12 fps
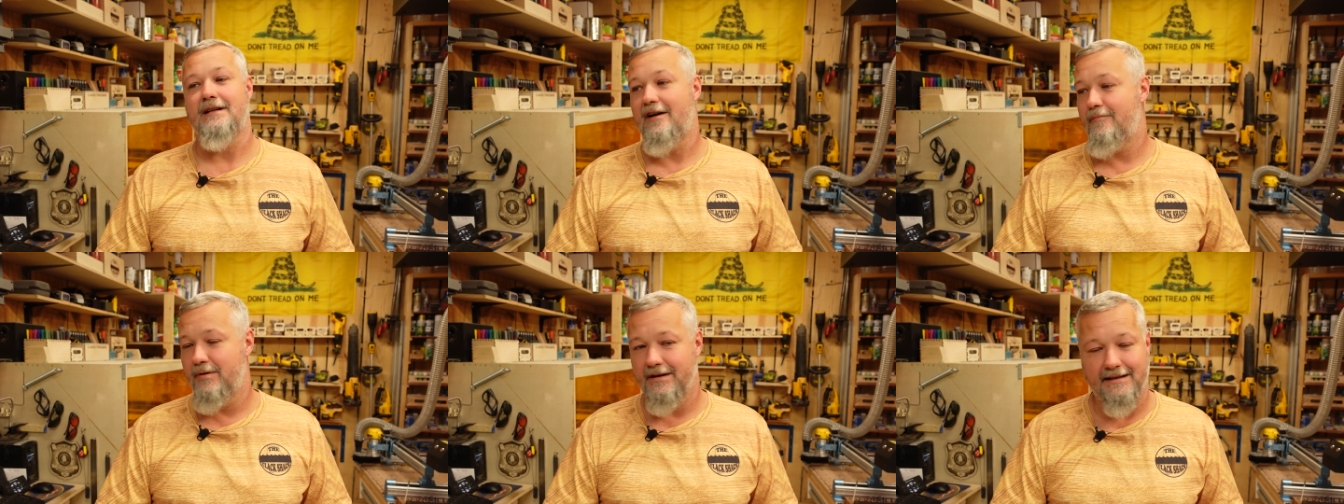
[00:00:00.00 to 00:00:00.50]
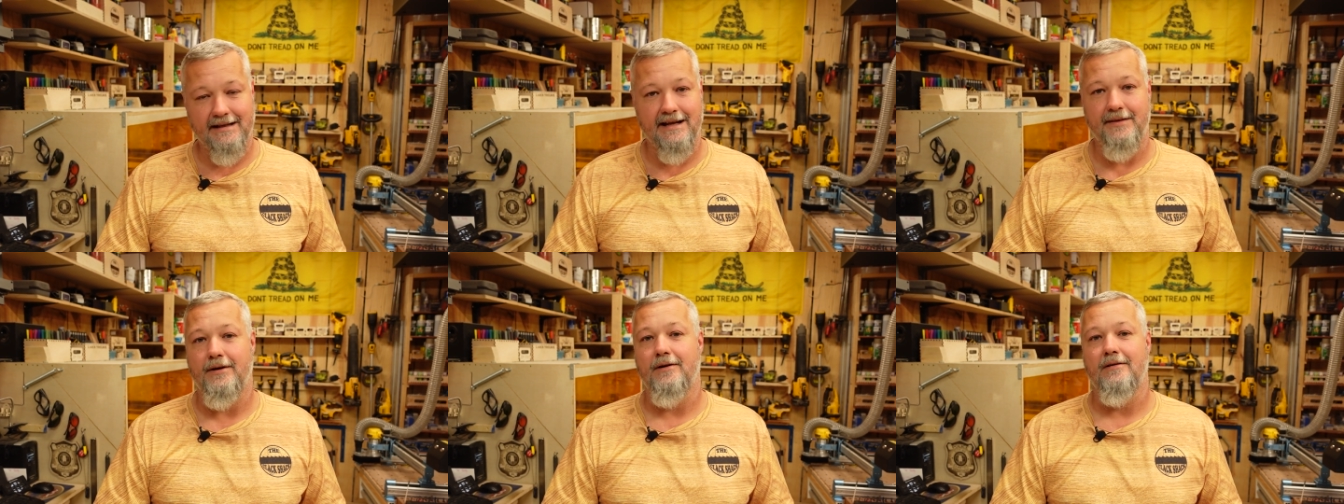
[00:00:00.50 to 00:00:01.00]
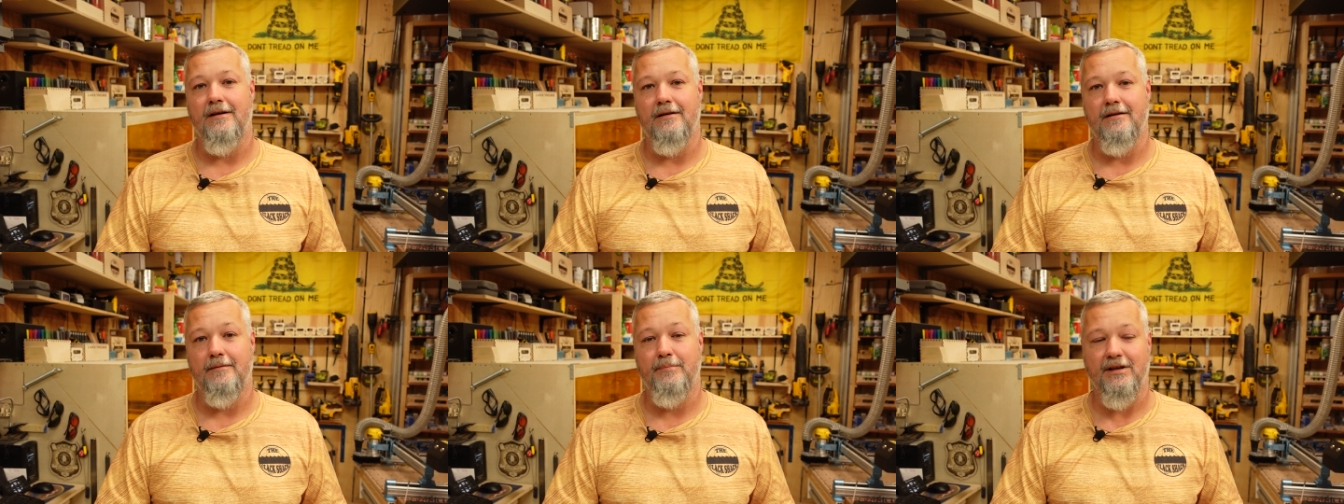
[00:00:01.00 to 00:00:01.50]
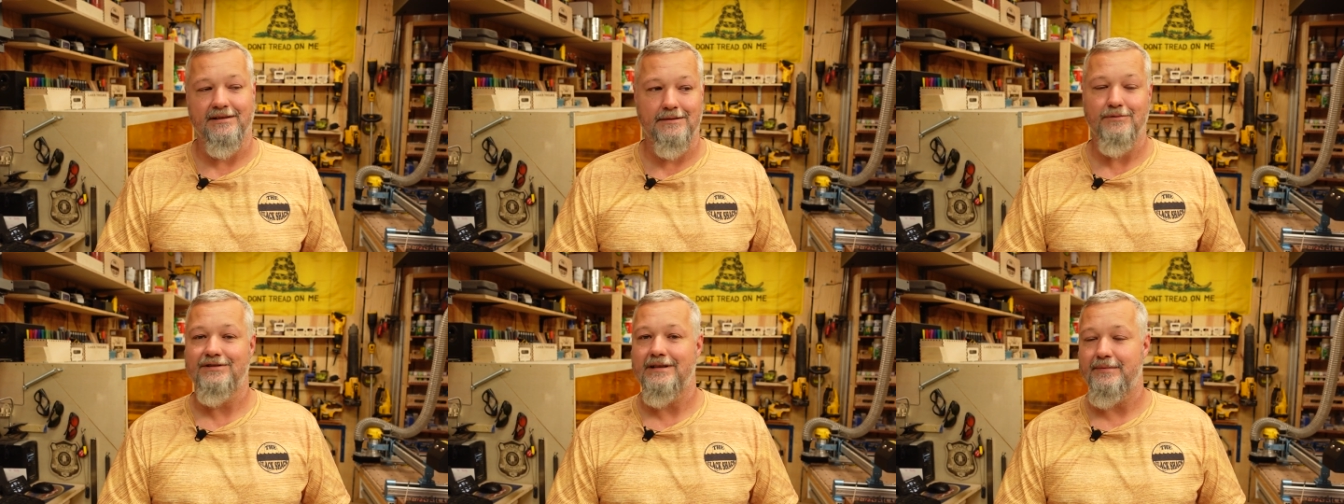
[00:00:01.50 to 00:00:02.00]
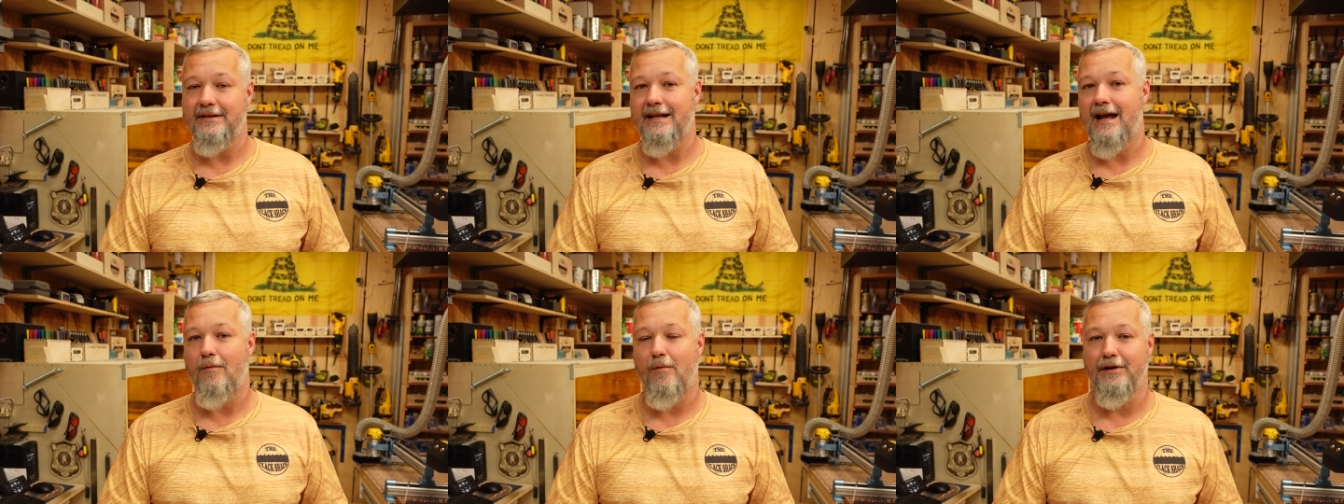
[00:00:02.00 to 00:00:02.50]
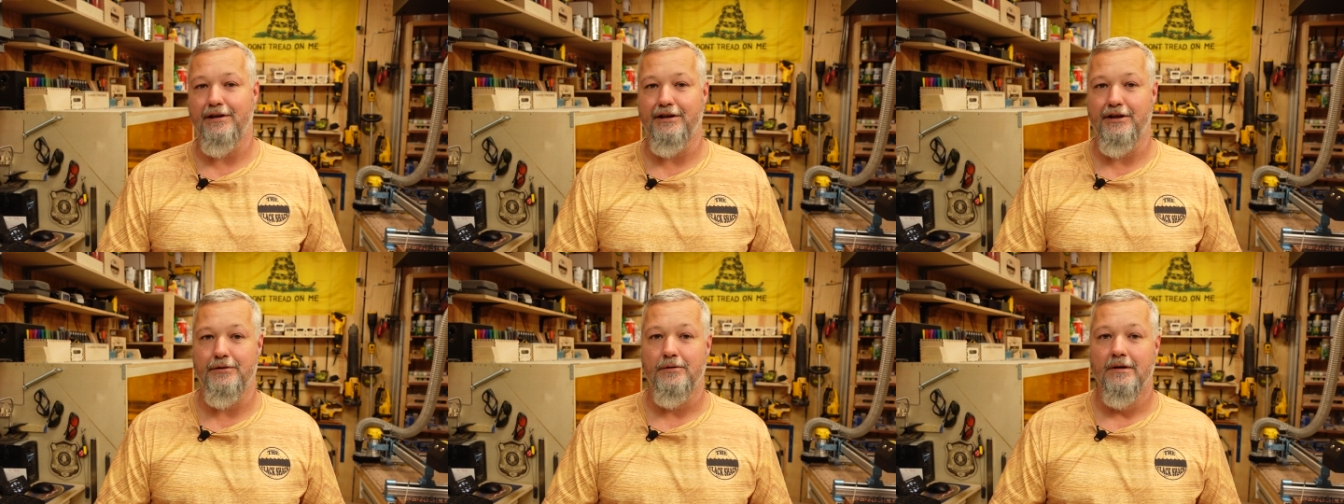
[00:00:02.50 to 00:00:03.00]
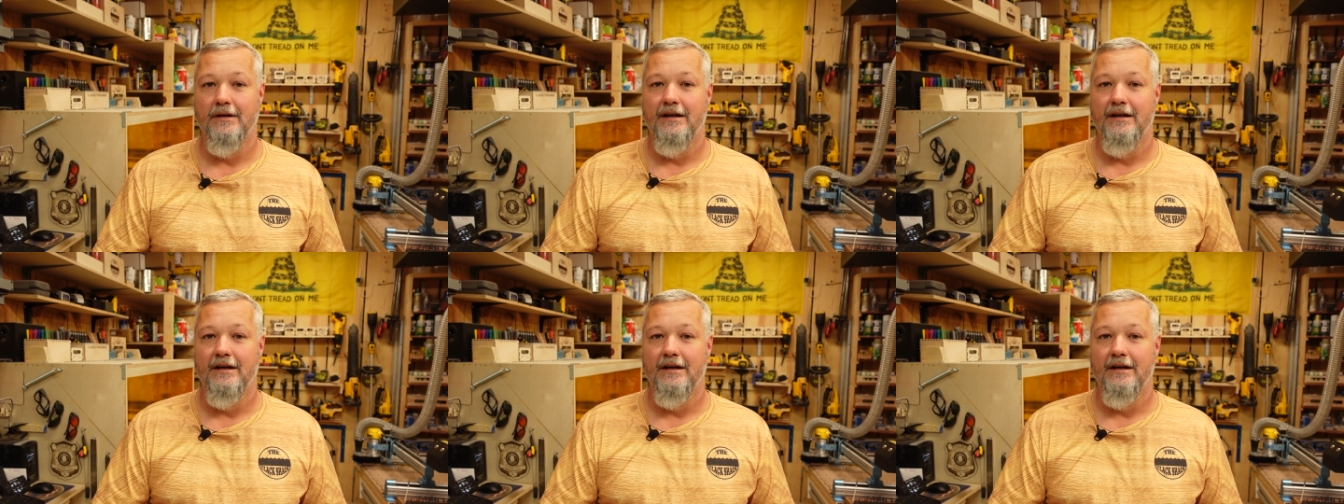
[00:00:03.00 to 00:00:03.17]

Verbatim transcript: I've put it together uh, because it was something that I wanted to do.